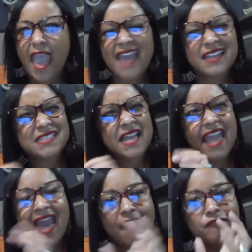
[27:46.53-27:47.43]
And it's like,
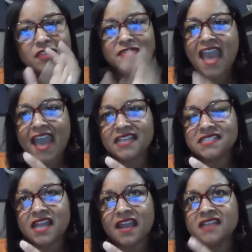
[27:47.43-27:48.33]
after that,
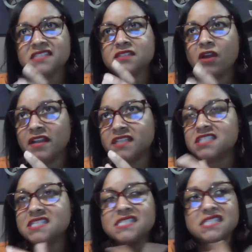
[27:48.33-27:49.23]
it's like I started
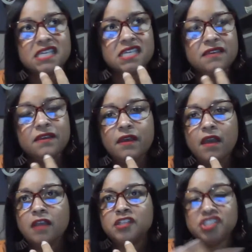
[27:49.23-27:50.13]
to see
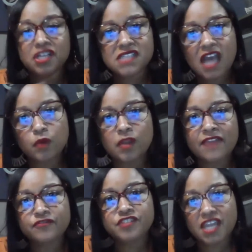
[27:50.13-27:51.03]
just how
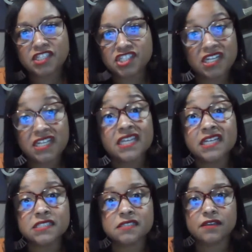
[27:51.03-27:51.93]
life-changing it
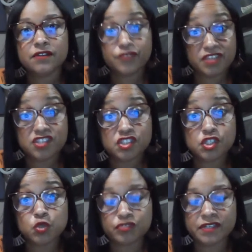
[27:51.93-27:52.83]
is for these
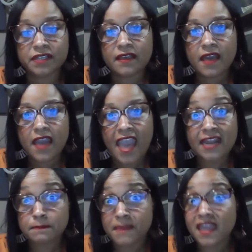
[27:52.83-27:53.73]
children. And
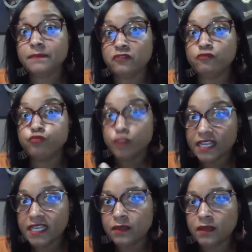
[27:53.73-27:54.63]
it made me
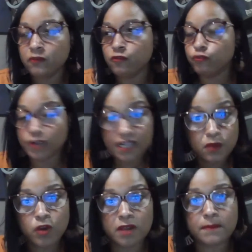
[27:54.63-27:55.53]
really, really
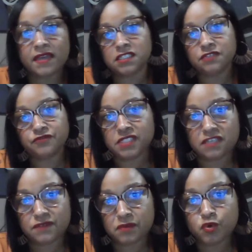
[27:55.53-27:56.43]
want to make a difference
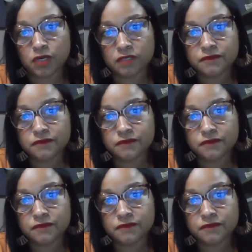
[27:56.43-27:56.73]
even more.